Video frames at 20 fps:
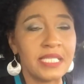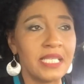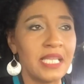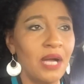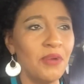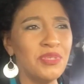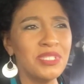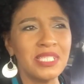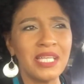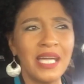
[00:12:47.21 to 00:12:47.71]
And
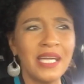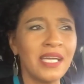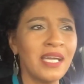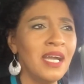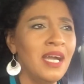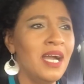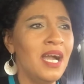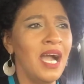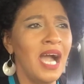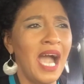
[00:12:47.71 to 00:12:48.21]
I was like,
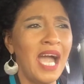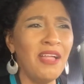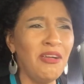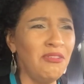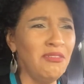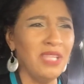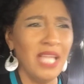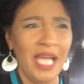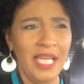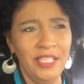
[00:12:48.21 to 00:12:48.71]
I
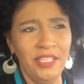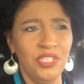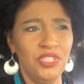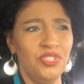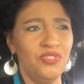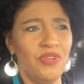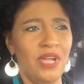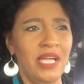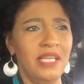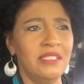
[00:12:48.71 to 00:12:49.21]
don't like this
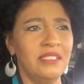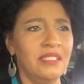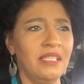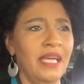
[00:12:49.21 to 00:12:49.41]
dress.